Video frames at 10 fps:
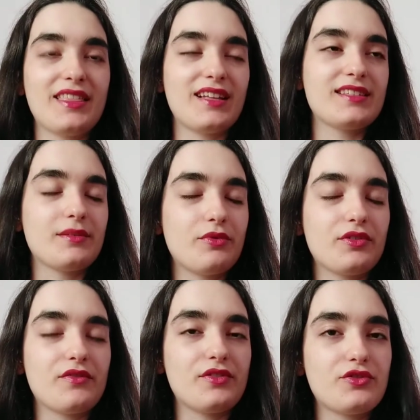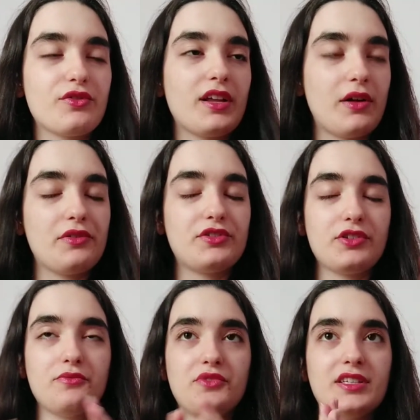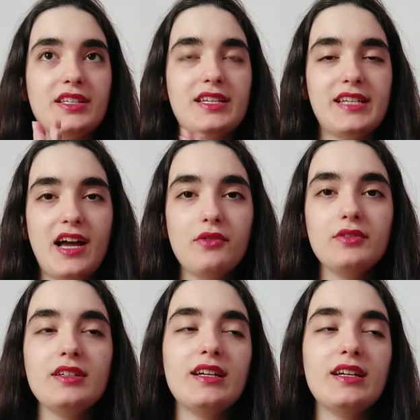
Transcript: that's the point of the story, how they try to bring it down.